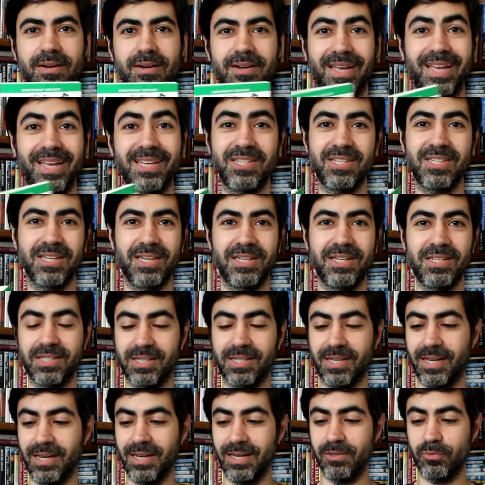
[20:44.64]
essays
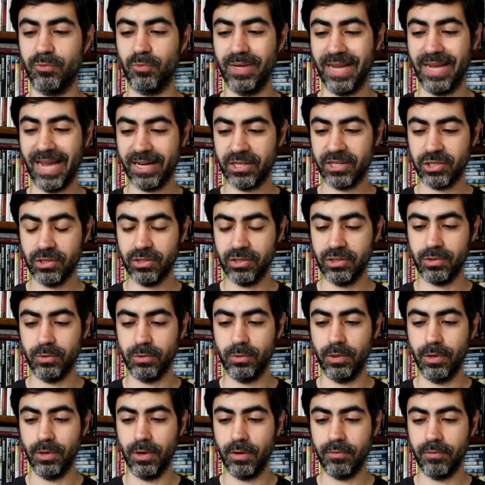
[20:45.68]
and reactions to
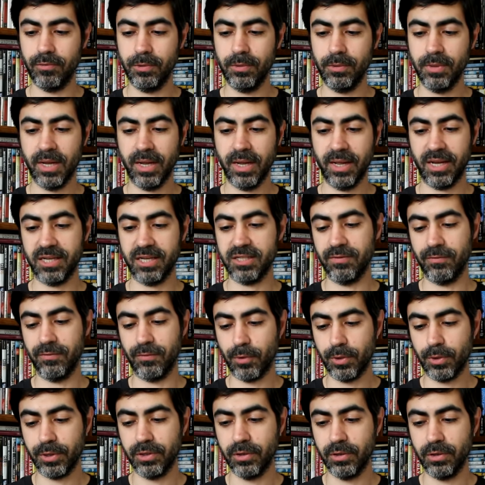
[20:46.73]
the novel. It has a
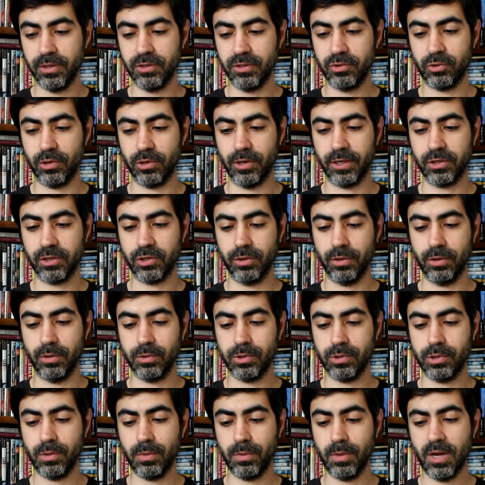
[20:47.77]
very good introduction
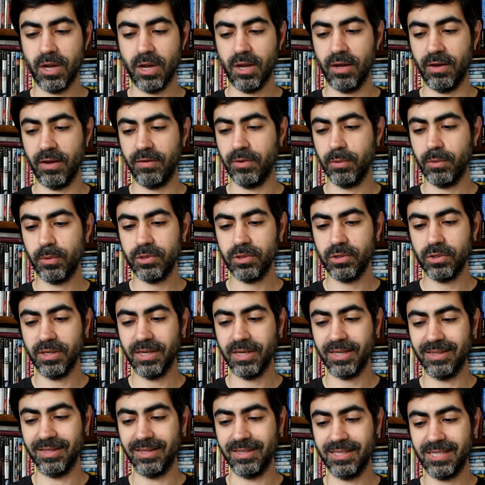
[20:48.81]
also. If you want to look
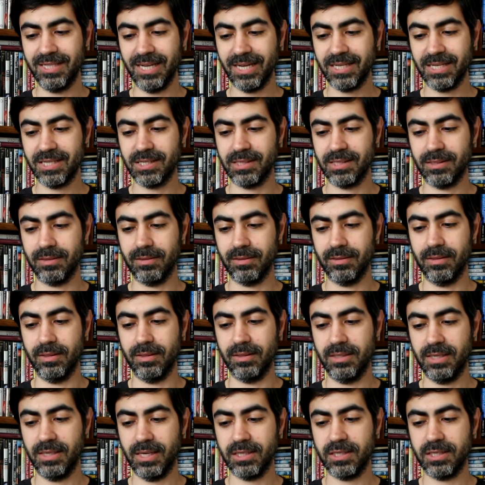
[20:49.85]
at the
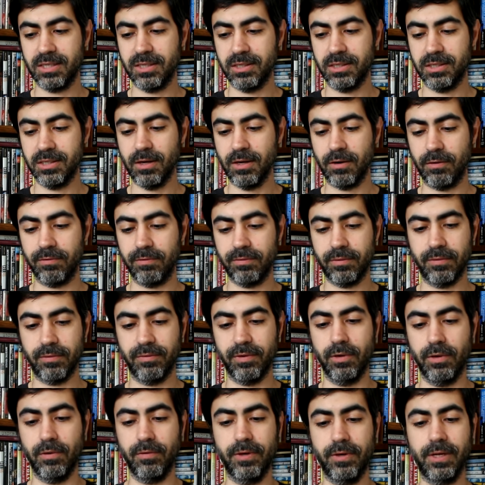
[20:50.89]
text itself of
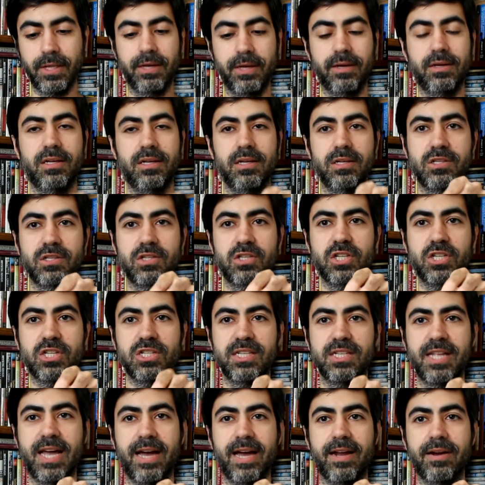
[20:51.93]
the novella is
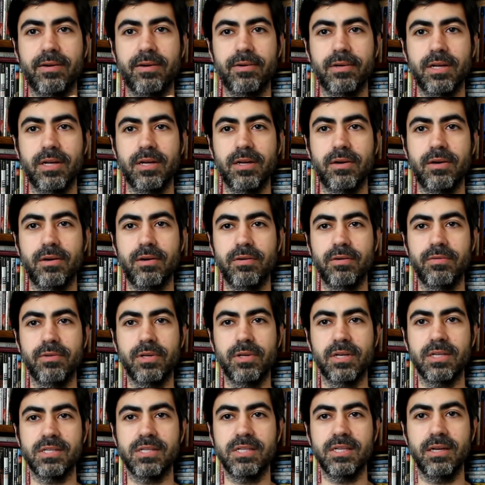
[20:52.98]
just that. Okay, I don't know if you
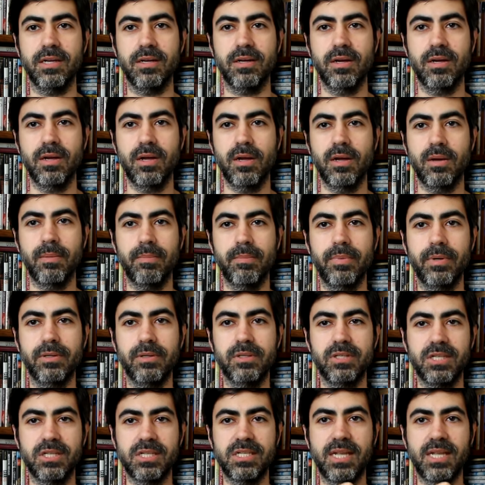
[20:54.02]
can see it,
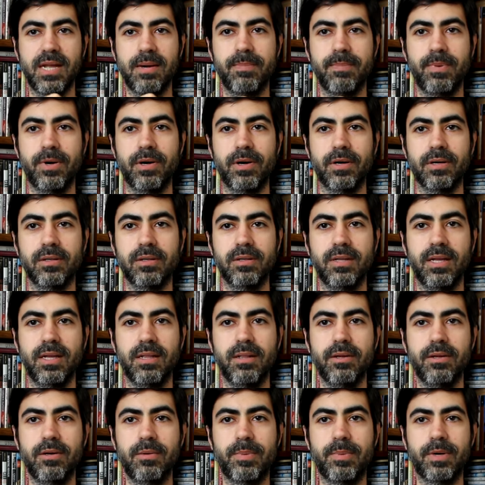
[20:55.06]
but just that part, that
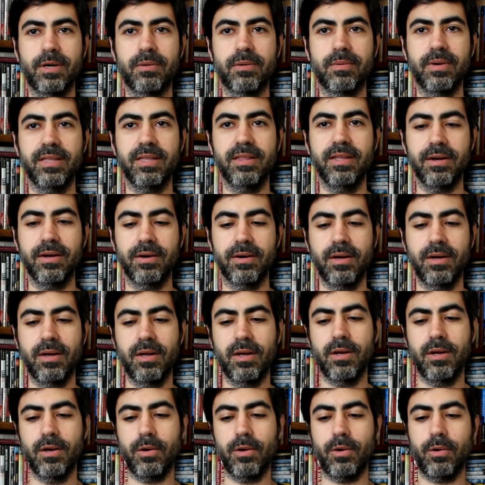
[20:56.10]
little part right there.
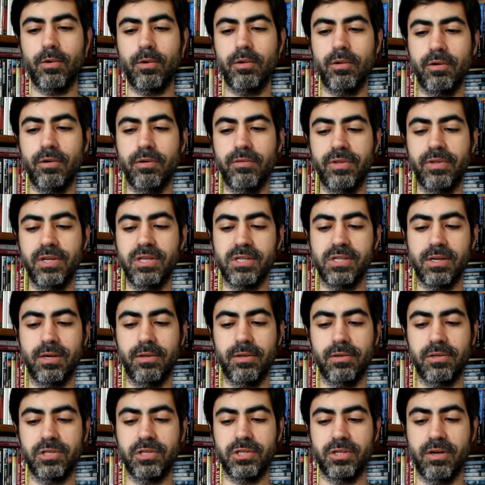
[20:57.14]
All of this
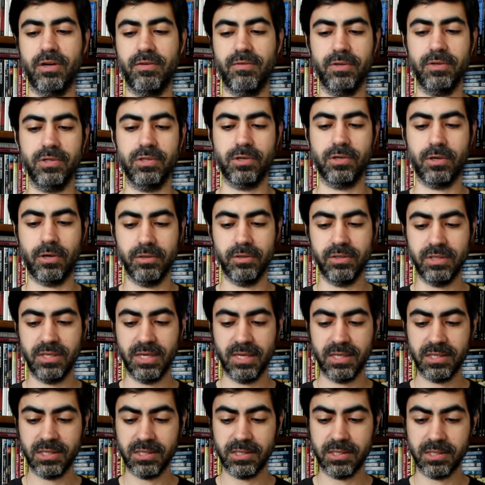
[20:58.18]
other stuff is
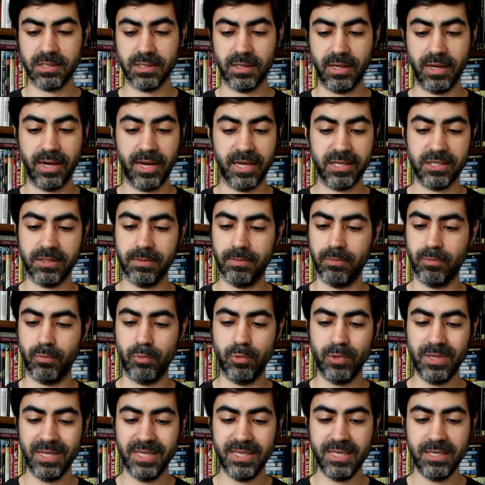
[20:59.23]
contexts. It has some
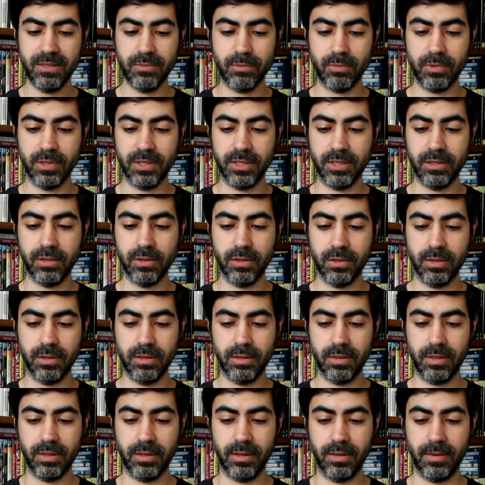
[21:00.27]
really, really good
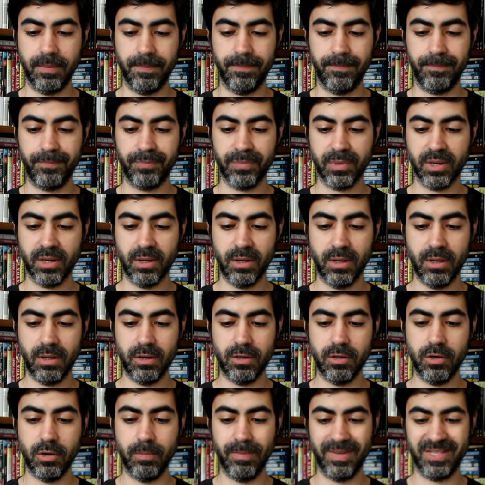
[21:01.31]

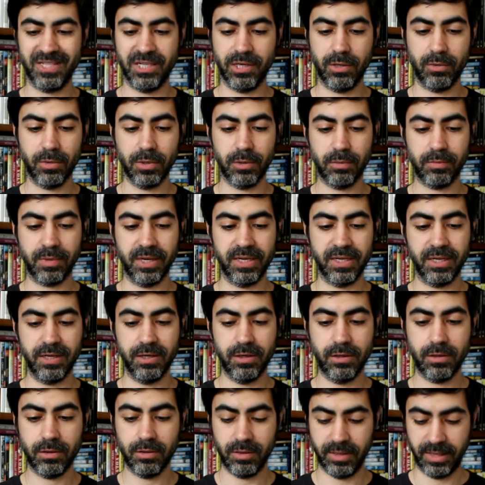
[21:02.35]
you know, material right
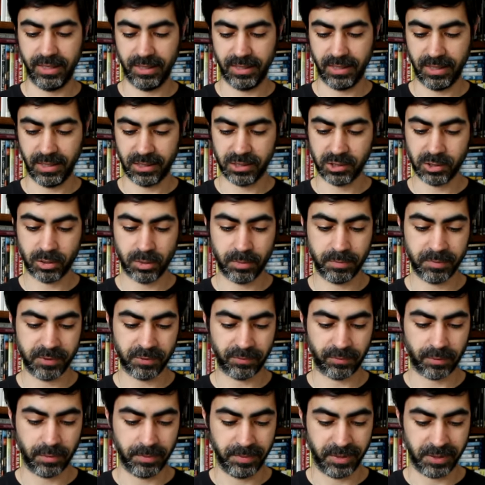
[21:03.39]
here, like excerpts
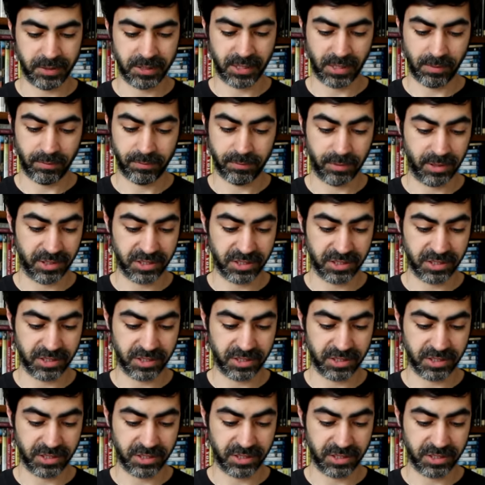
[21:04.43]
from, for